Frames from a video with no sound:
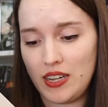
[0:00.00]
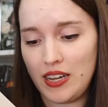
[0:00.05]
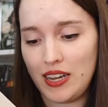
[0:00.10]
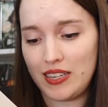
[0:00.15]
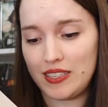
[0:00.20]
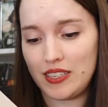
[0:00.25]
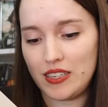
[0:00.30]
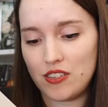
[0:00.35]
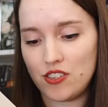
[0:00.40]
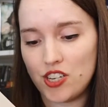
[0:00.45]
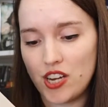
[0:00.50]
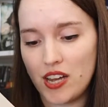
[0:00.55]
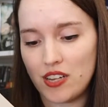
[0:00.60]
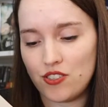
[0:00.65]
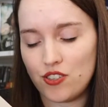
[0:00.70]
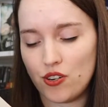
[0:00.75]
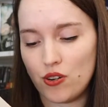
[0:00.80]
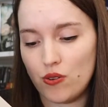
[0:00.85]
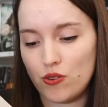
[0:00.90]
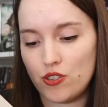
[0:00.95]
And then she has
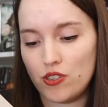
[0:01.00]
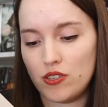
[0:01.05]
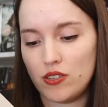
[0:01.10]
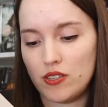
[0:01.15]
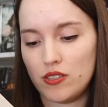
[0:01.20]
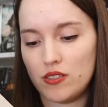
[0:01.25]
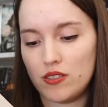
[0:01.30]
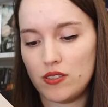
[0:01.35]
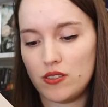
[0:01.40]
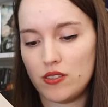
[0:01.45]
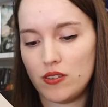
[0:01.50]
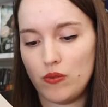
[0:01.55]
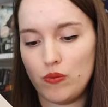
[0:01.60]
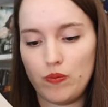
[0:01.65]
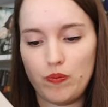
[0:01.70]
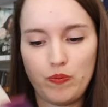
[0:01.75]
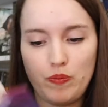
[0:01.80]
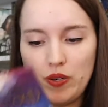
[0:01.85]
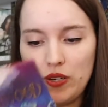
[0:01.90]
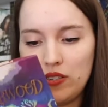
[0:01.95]
to go to this
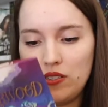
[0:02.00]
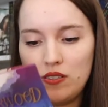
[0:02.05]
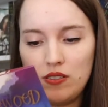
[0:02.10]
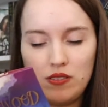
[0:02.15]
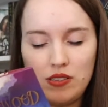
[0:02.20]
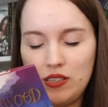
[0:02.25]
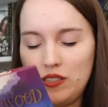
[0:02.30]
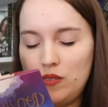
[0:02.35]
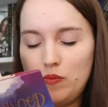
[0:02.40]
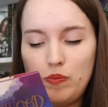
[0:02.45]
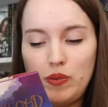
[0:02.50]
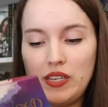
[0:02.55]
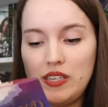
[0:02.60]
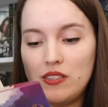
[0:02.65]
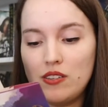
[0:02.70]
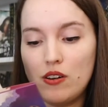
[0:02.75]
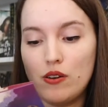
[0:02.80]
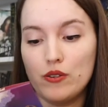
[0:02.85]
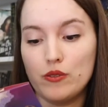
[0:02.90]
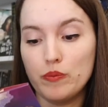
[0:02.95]

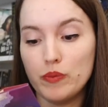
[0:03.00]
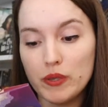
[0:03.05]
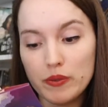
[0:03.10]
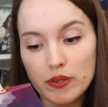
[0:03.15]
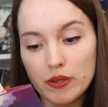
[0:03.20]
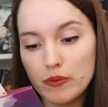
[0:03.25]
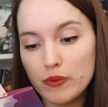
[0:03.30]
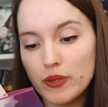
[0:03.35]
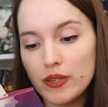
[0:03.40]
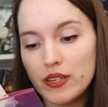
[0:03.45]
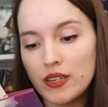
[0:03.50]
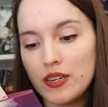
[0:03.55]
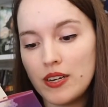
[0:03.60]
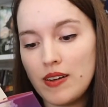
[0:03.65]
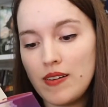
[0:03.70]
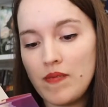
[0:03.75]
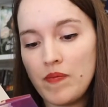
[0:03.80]
place called Mirrorwood.